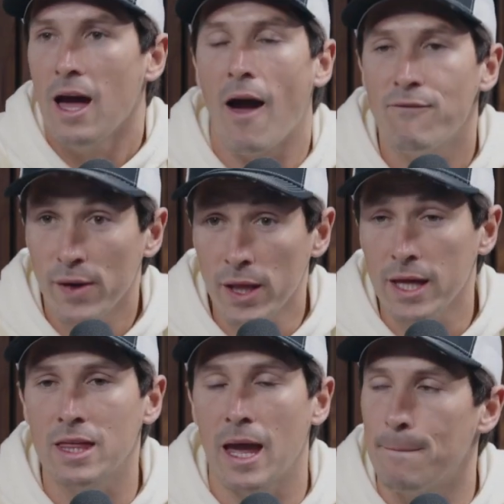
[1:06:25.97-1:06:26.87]
I feel
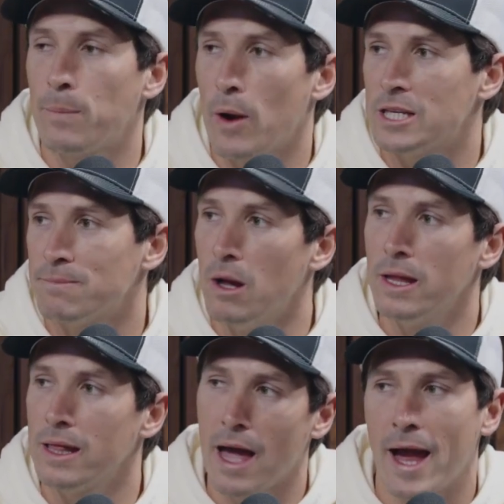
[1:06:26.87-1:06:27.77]
like they embraced
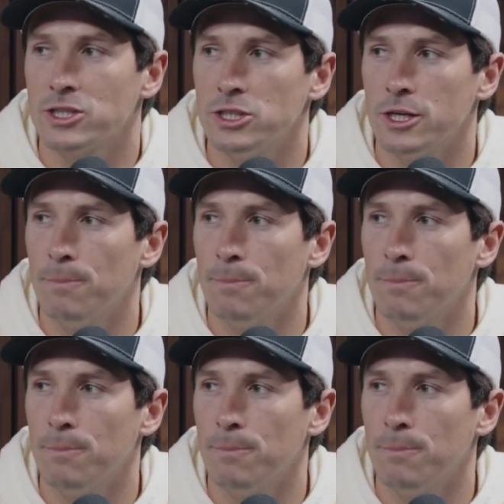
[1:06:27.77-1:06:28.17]
mullet last year,